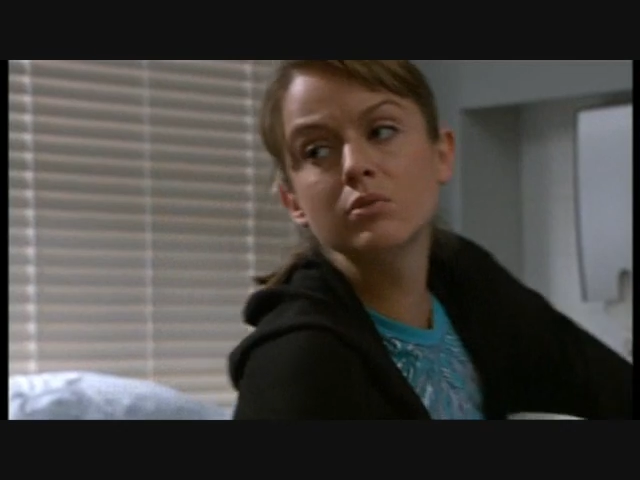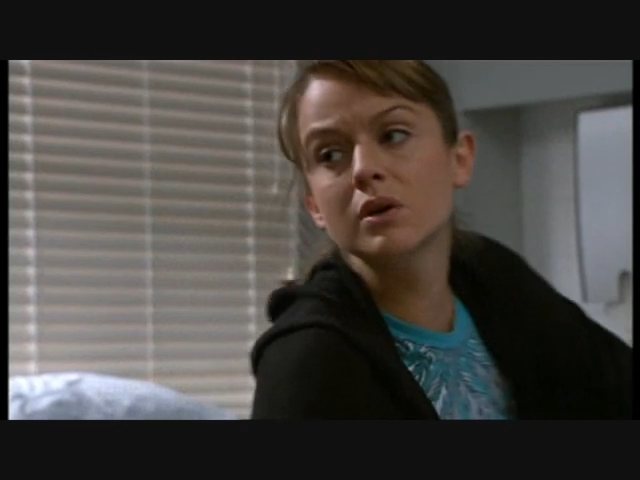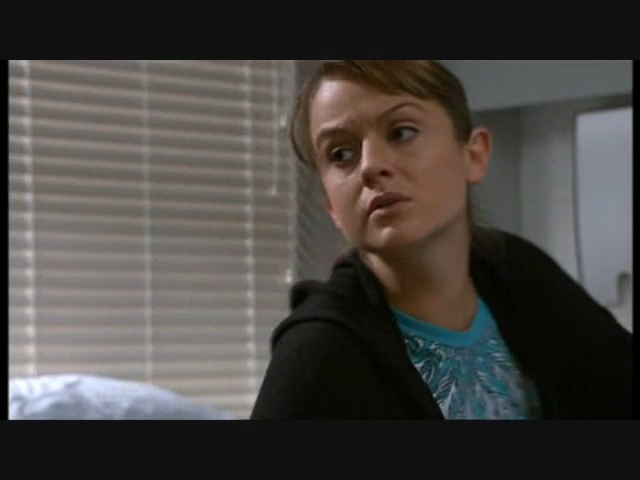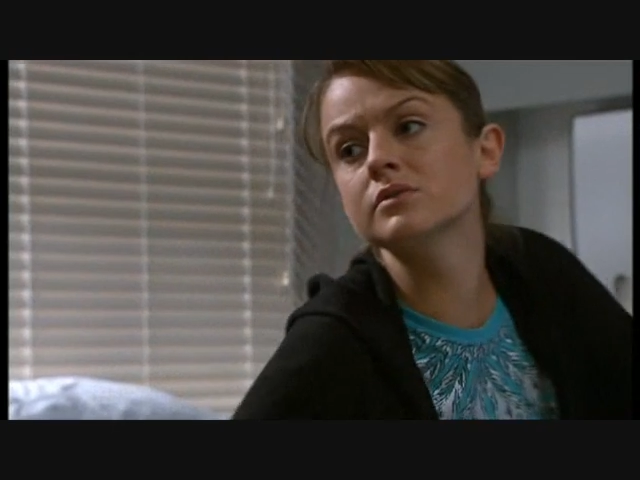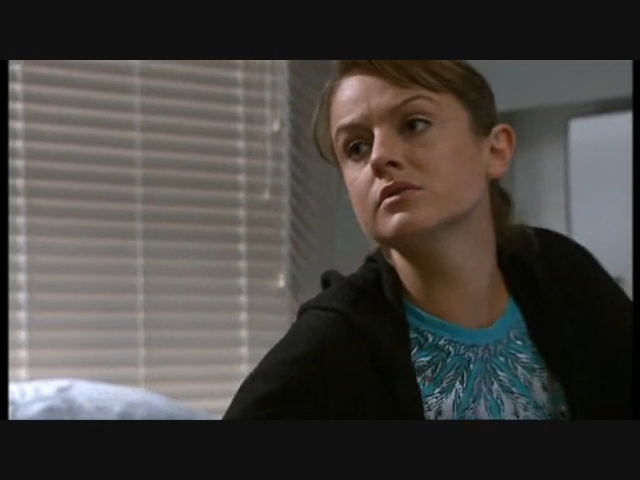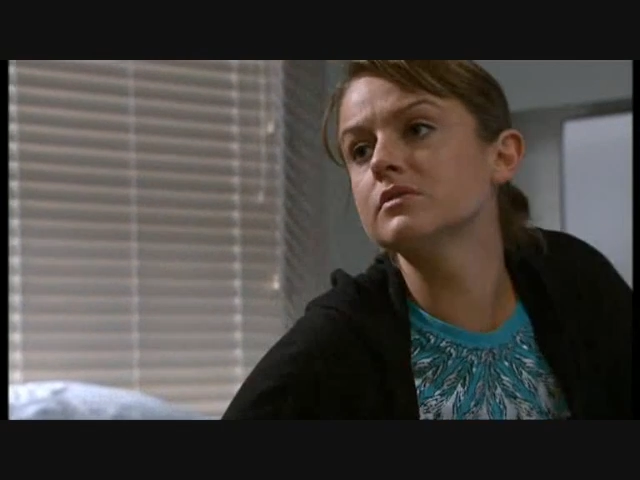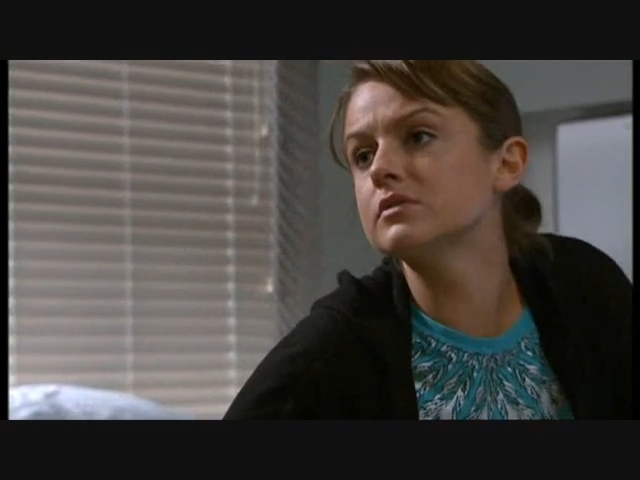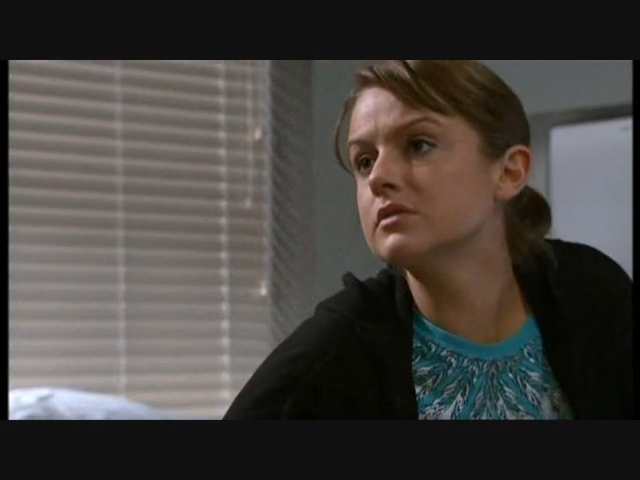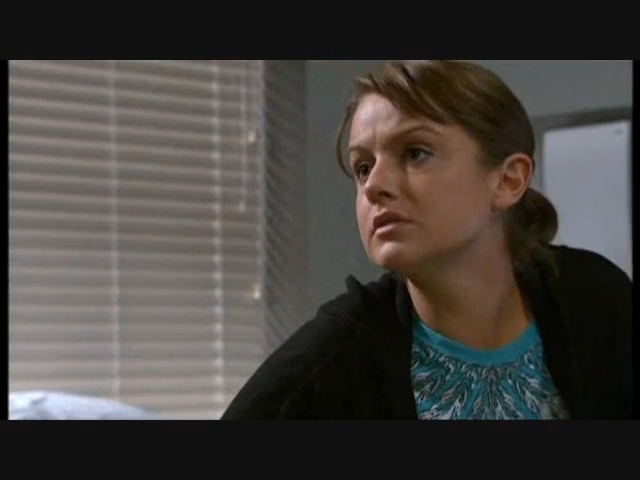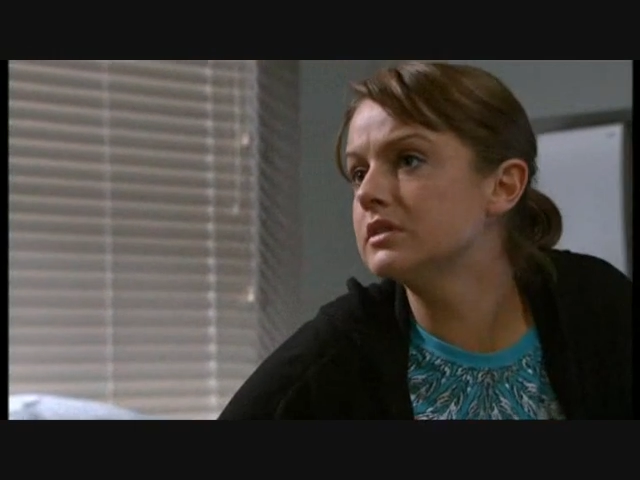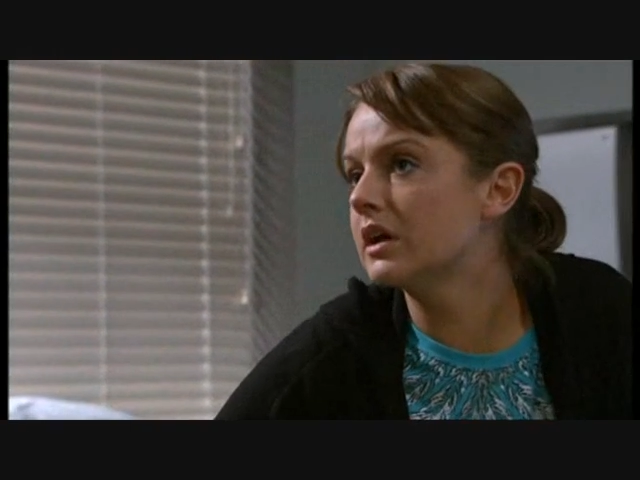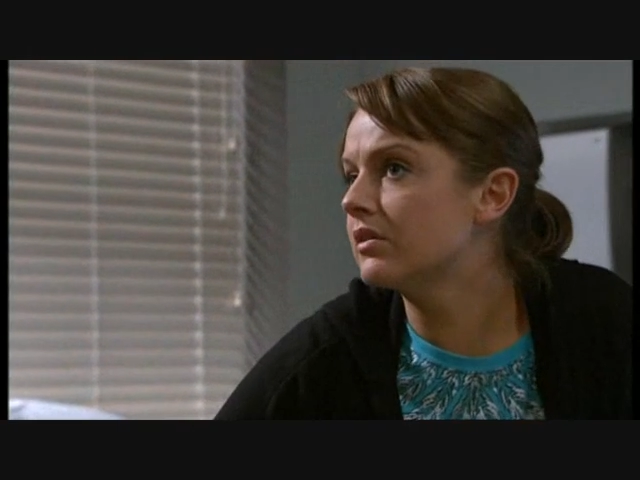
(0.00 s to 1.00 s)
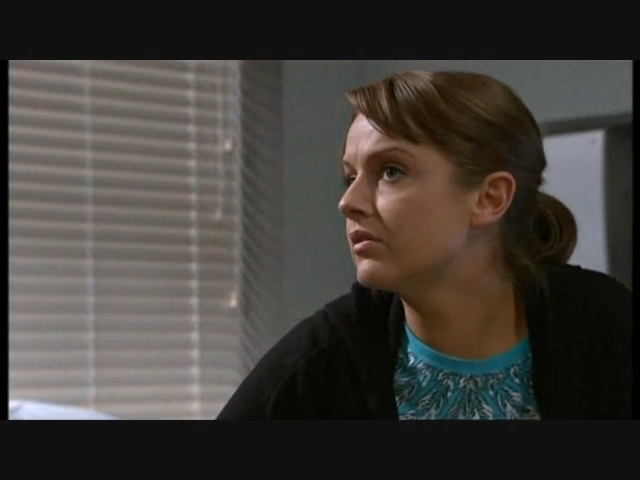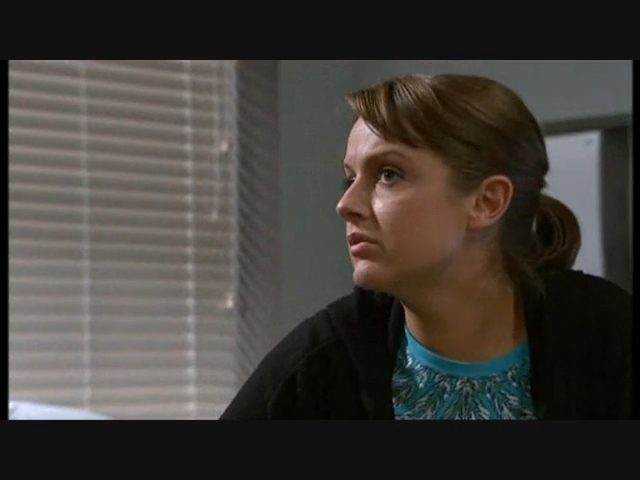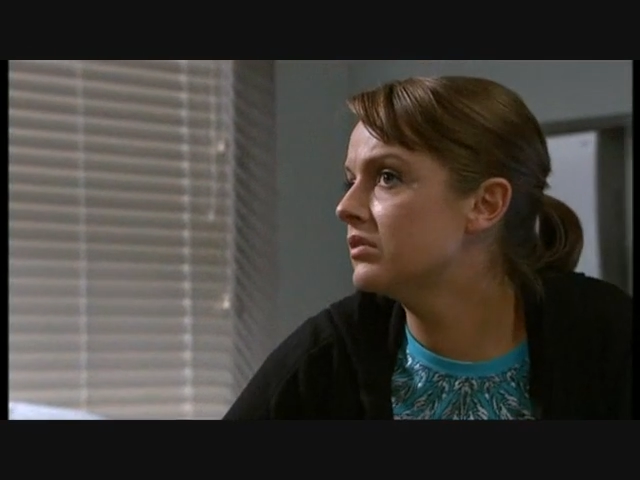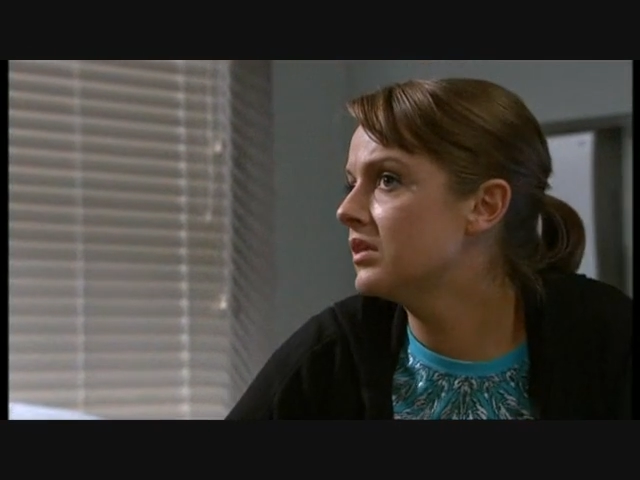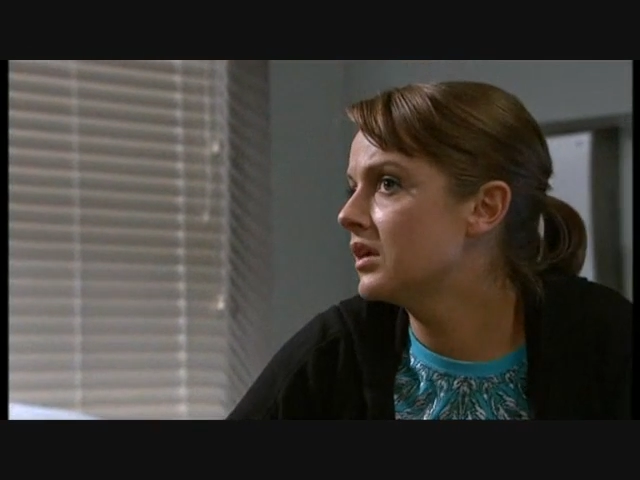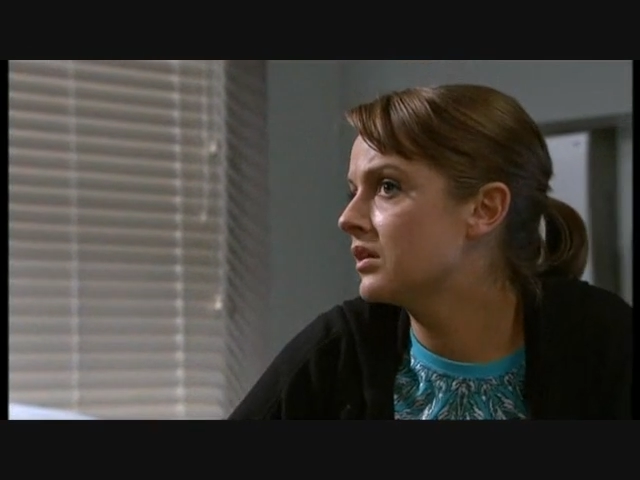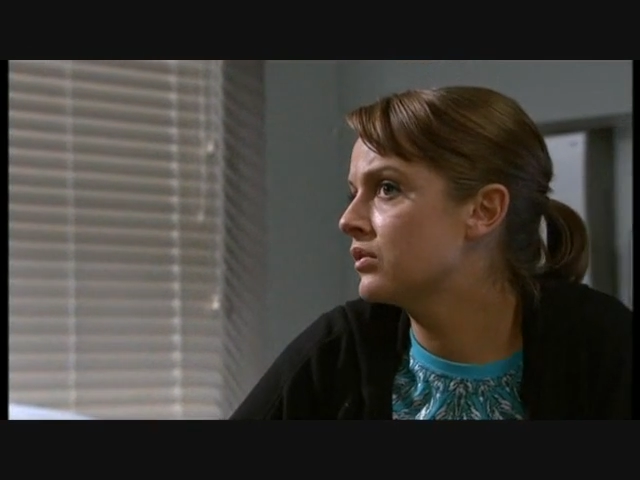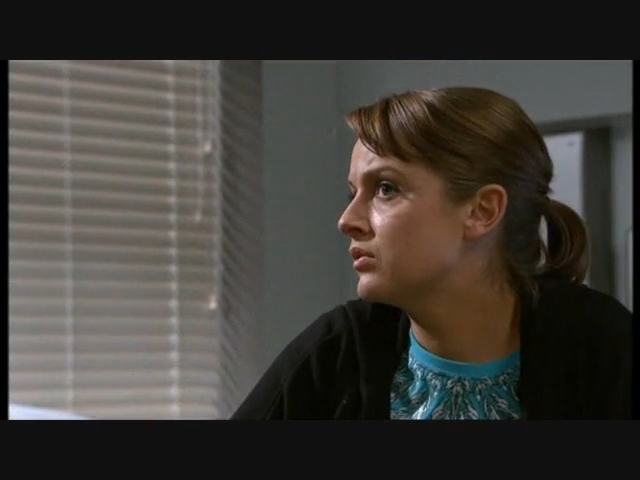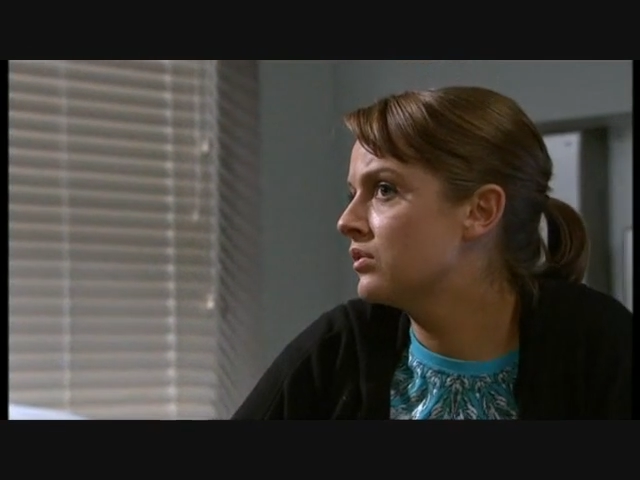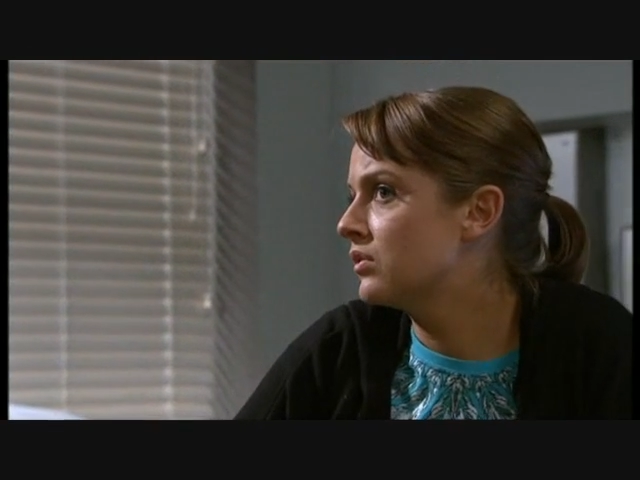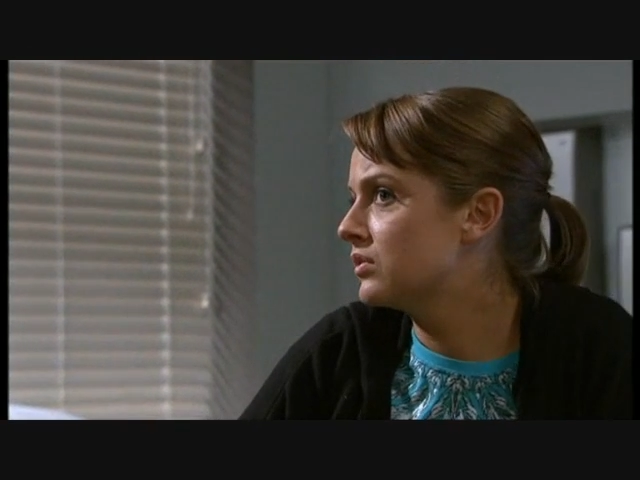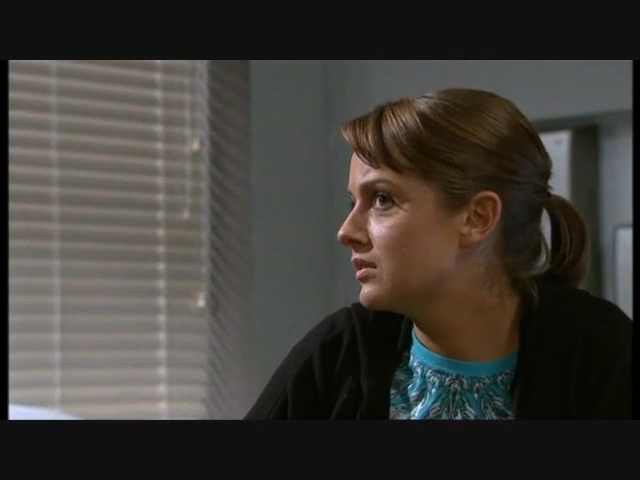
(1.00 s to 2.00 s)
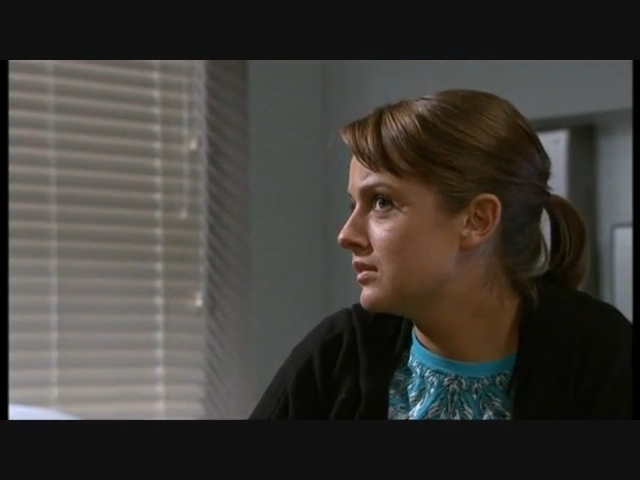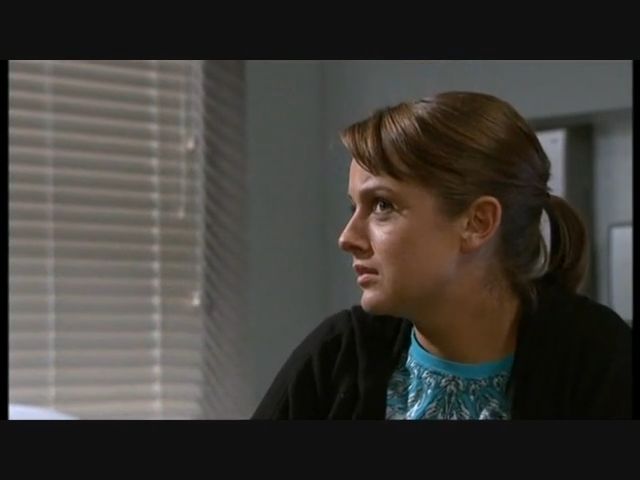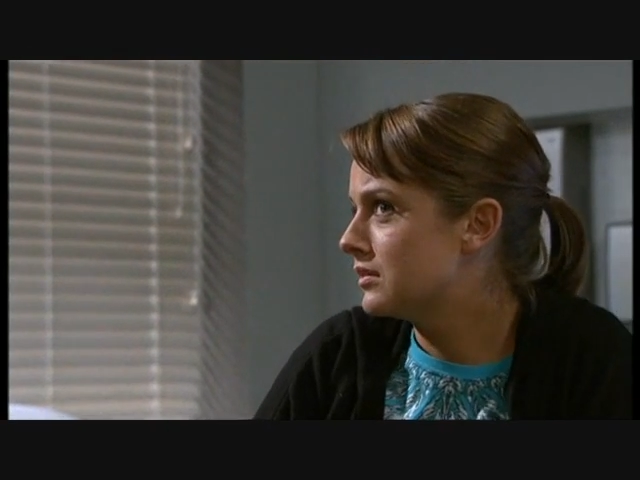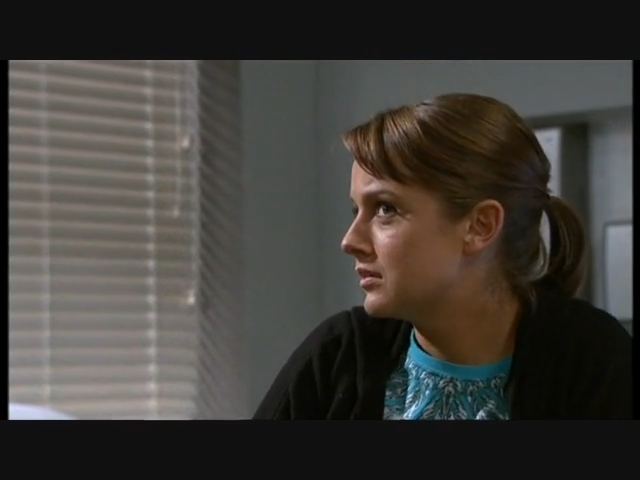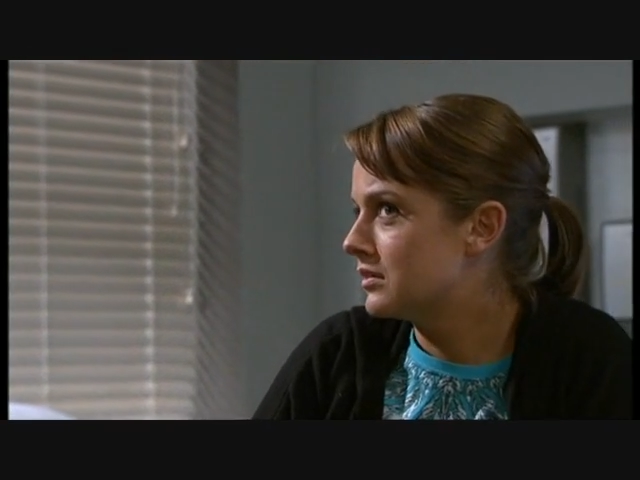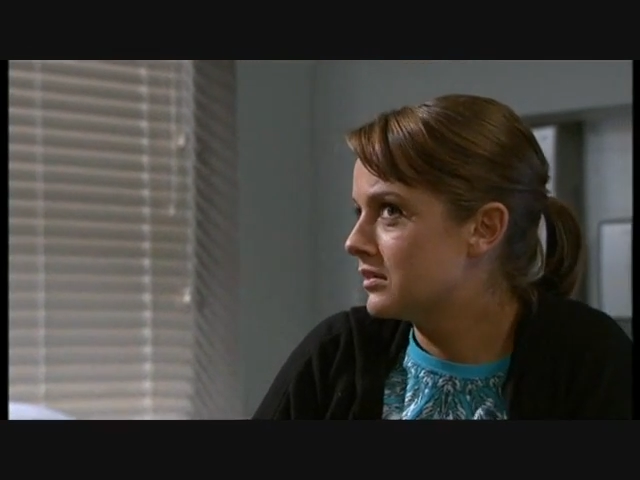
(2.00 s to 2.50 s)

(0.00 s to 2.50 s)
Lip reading: You won't tell the other nurses